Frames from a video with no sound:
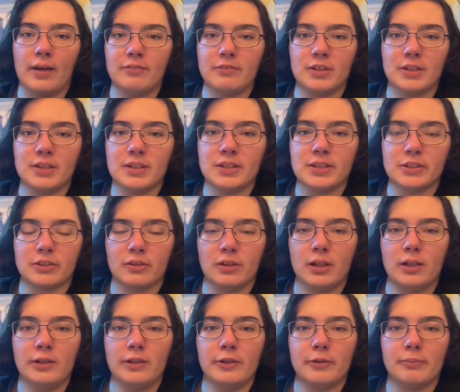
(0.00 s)
of the
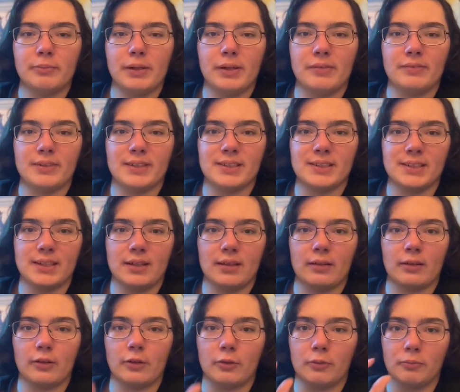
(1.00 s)
screen, you'll be able to see a
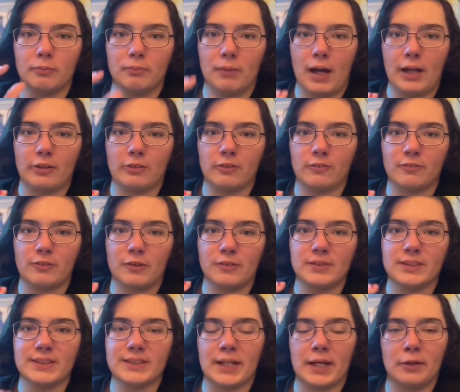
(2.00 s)
little
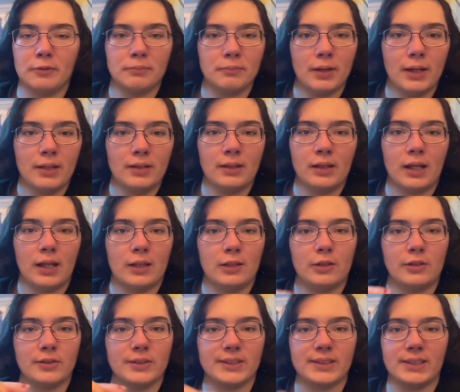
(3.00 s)
microphone sound button, and
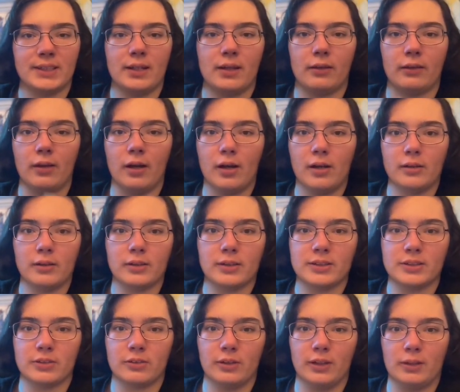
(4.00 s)
you'll see a lock
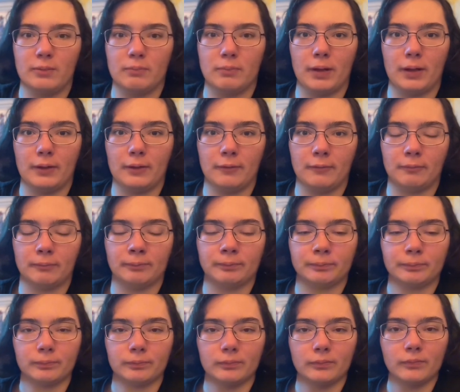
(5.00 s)
screen button.
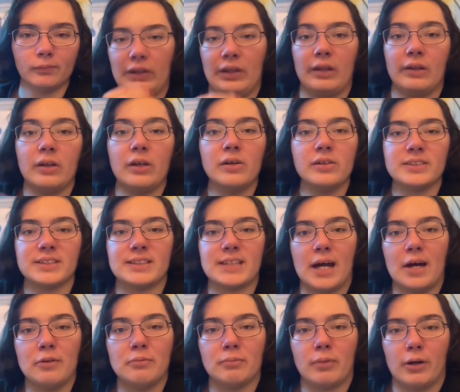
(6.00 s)
The little
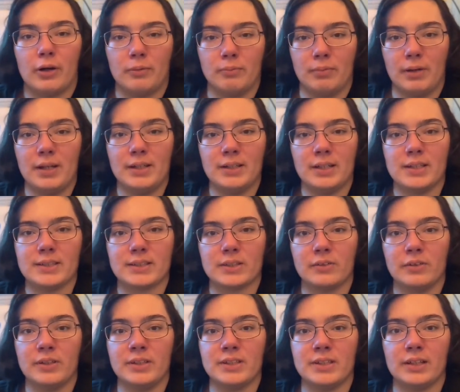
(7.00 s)
soundbar button is
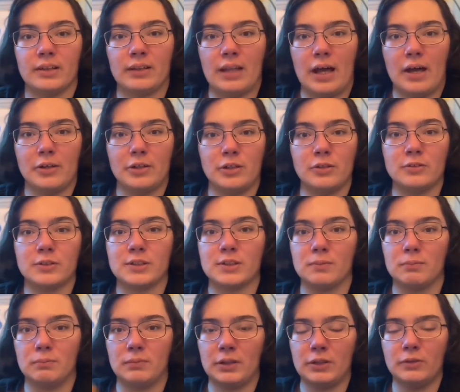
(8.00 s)
going to allow you to
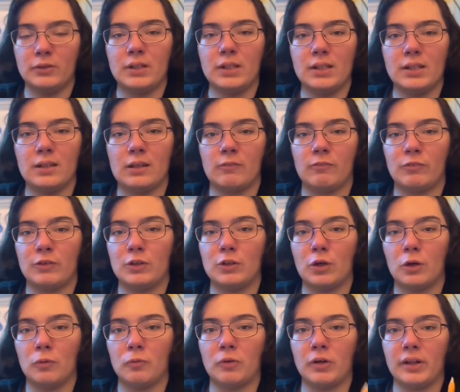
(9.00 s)
mute it if you
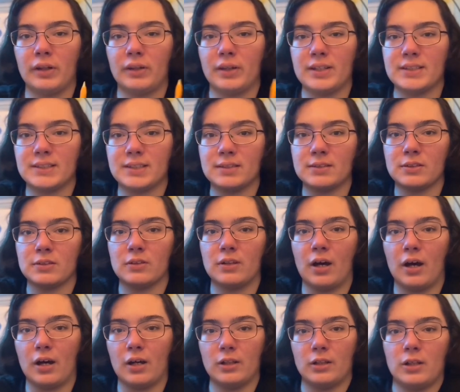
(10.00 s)
don't want to listen to the
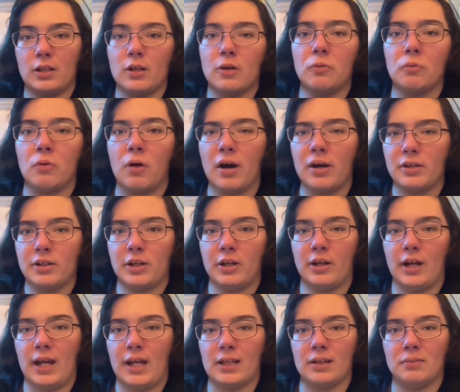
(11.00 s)
audio while you're
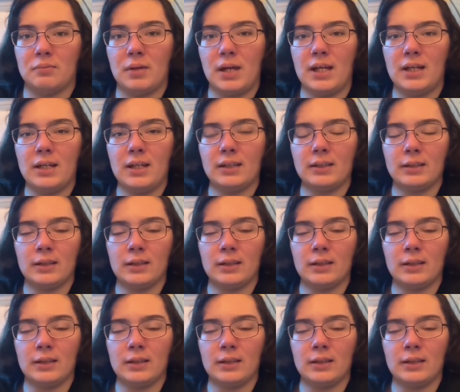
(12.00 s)
animating.